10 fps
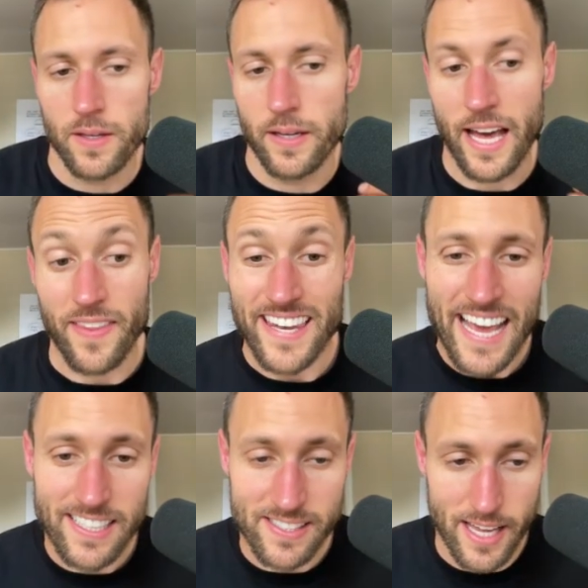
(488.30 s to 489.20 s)
Now the
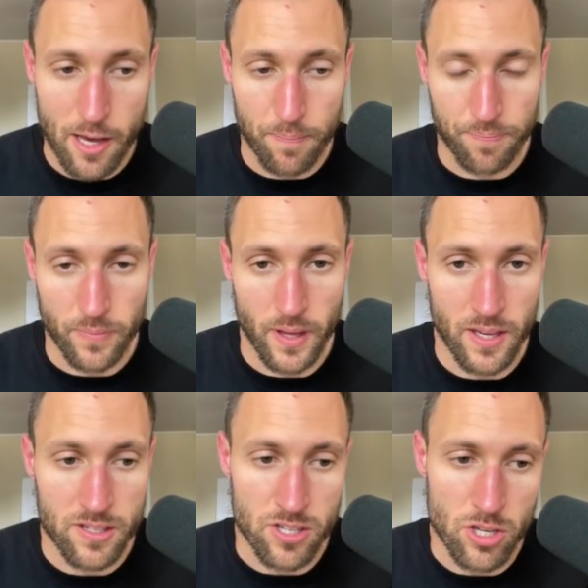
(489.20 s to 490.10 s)
next step
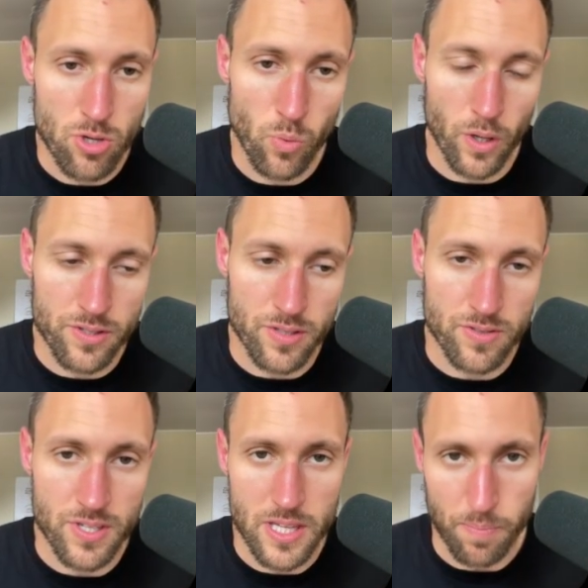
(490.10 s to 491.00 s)
is you want to
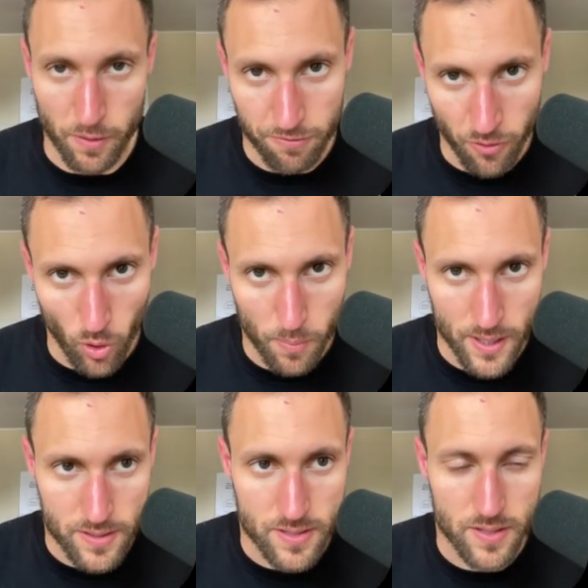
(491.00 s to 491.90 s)
see the
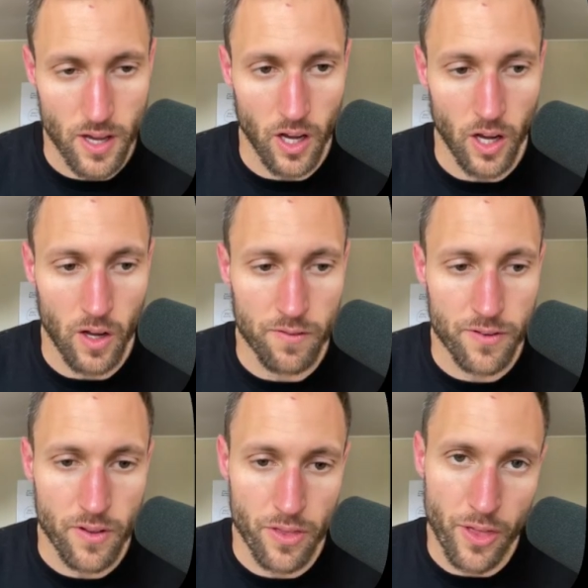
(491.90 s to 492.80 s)
performance
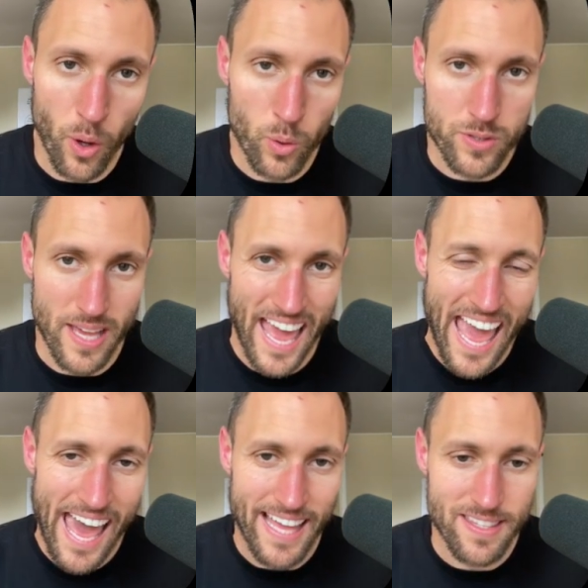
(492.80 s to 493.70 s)
of those
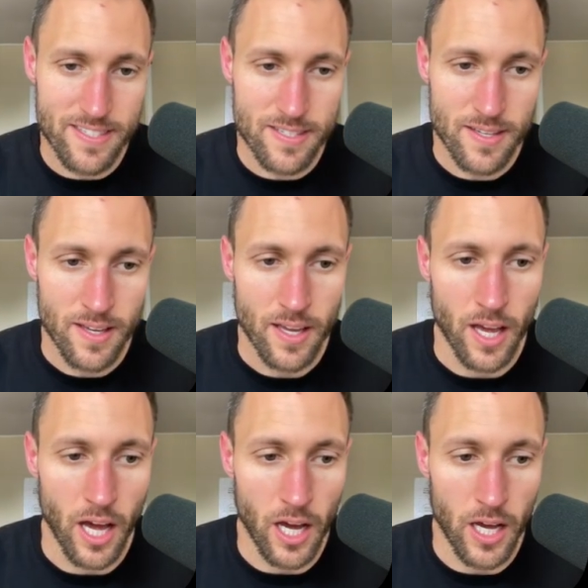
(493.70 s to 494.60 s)
ads
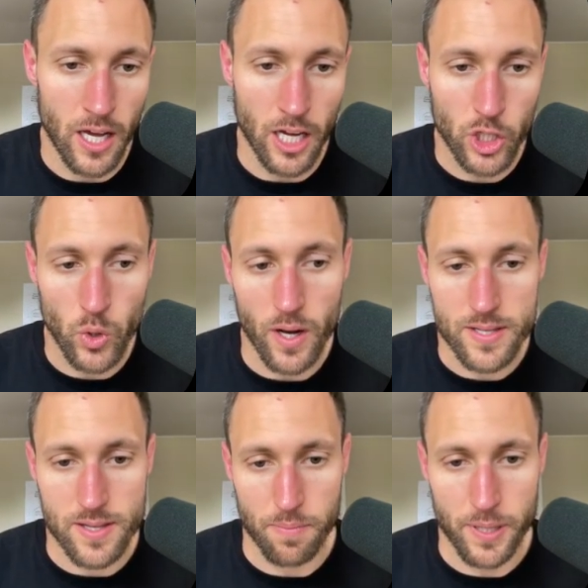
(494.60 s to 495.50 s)

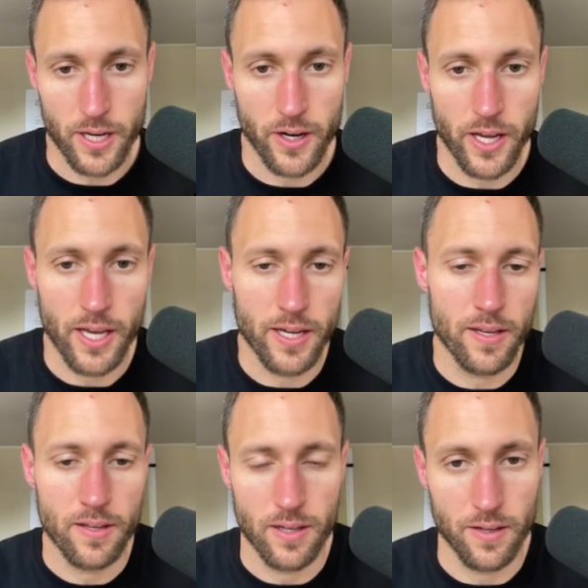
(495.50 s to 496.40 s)
across a
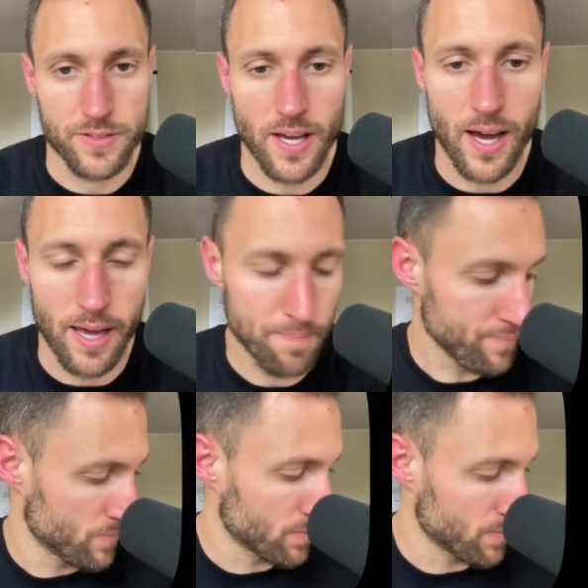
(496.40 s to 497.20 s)
period of time.